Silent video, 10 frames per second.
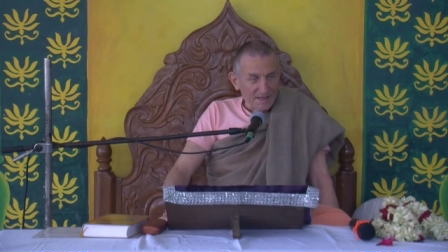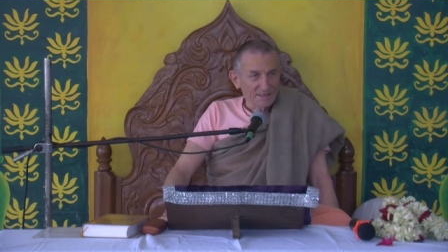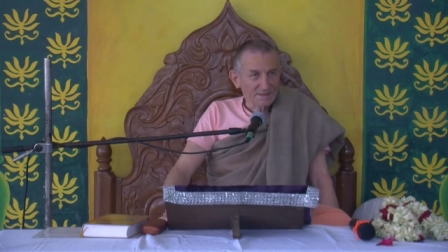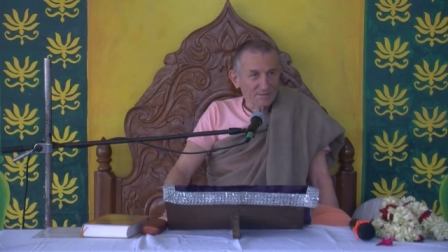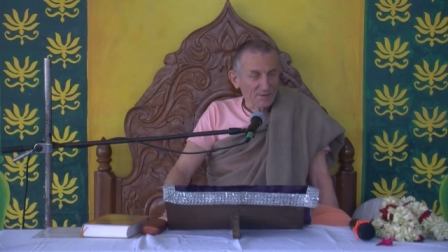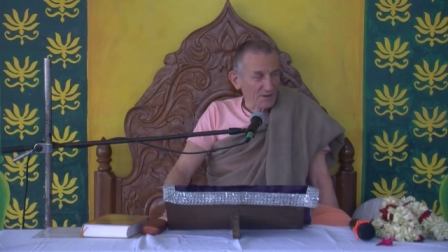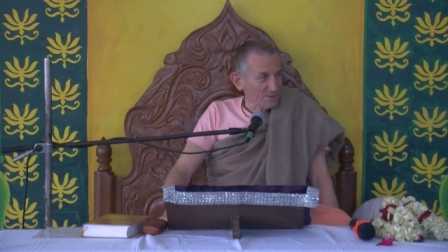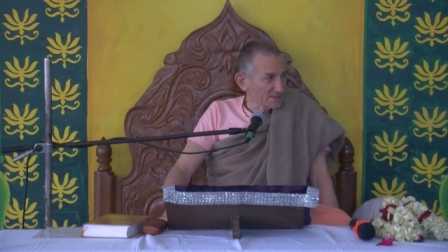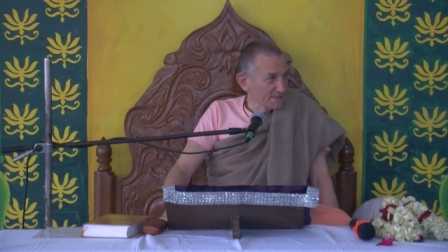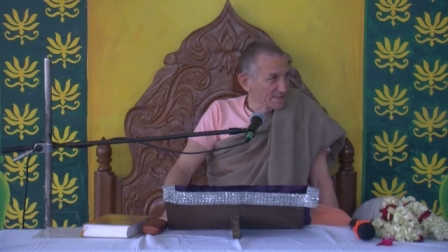he said,
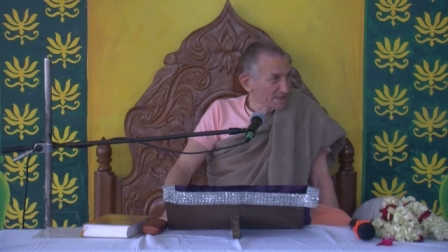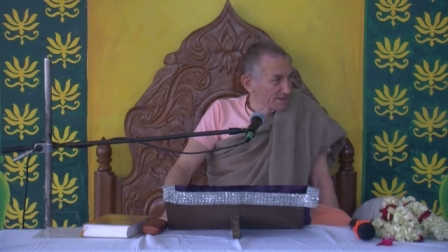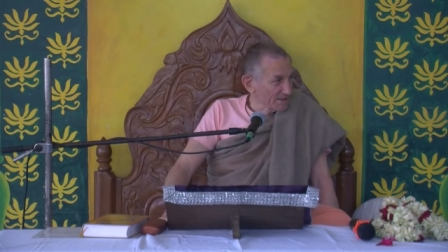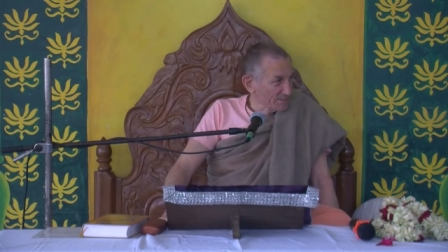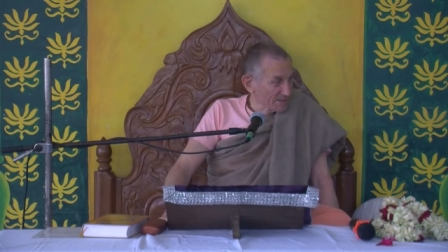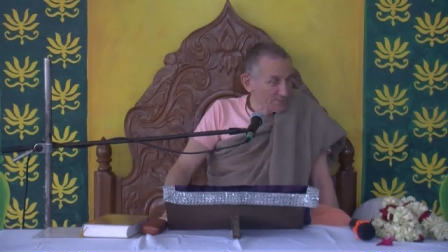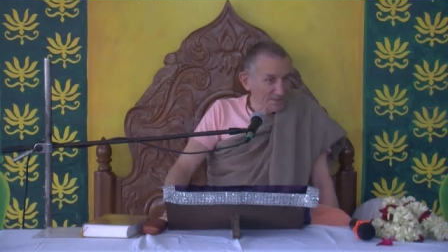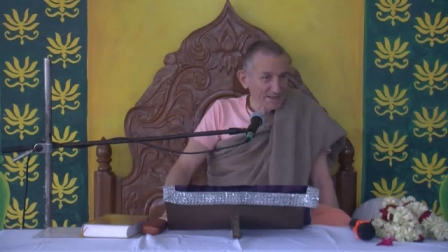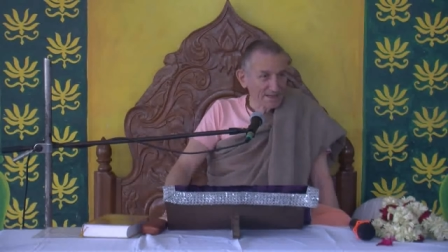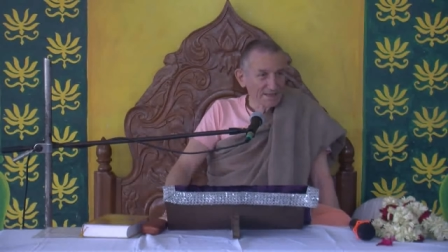Prabhupada said, any people
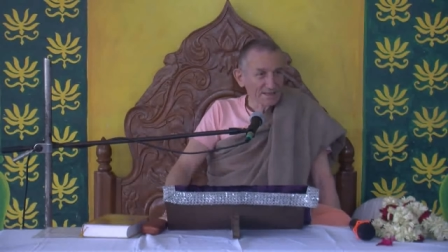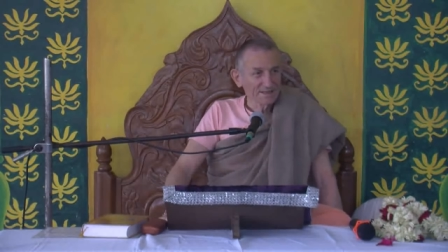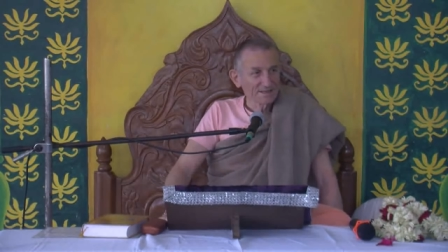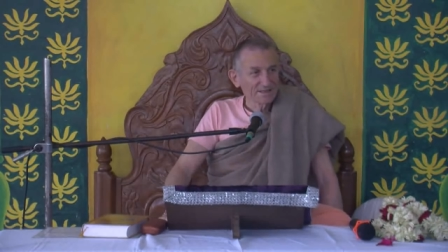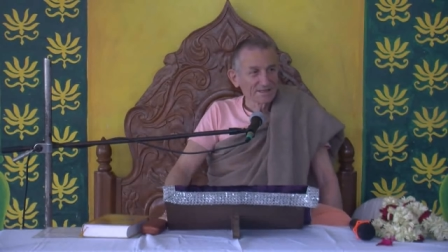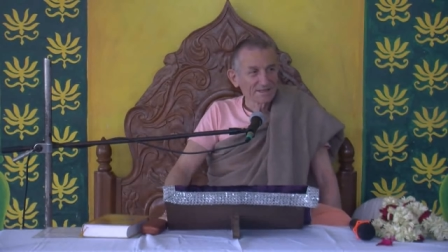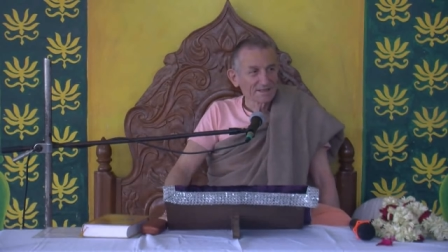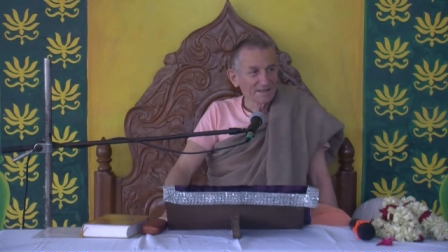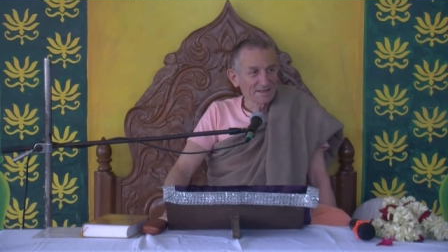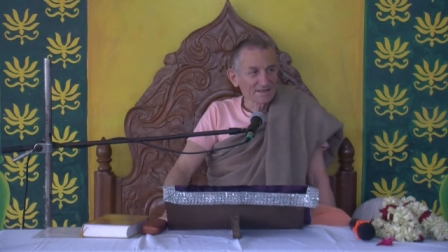there?
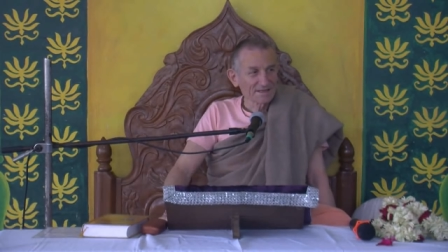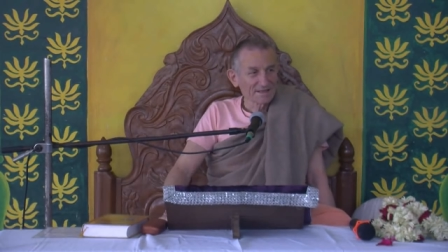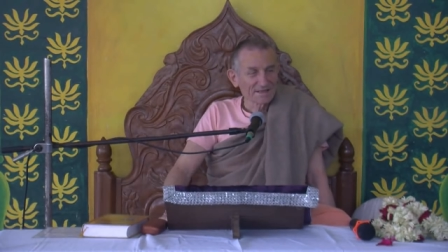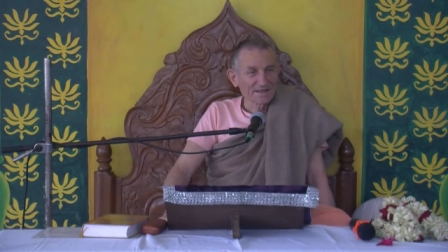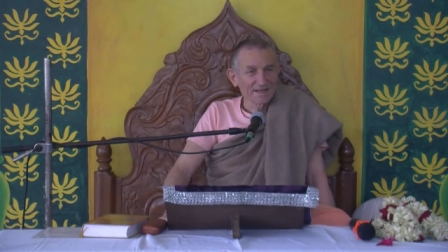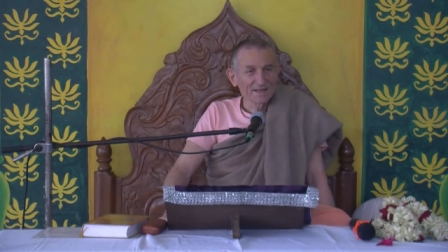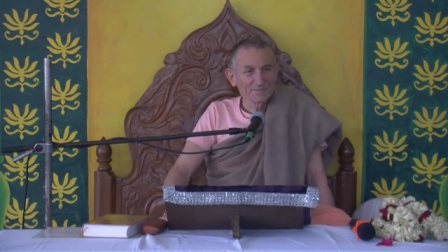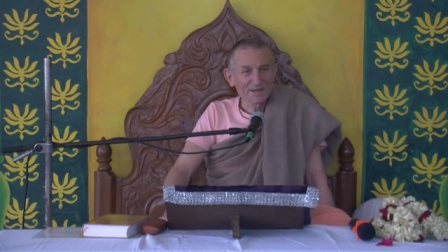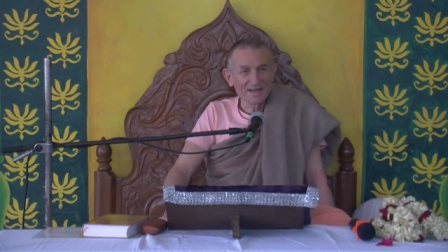Any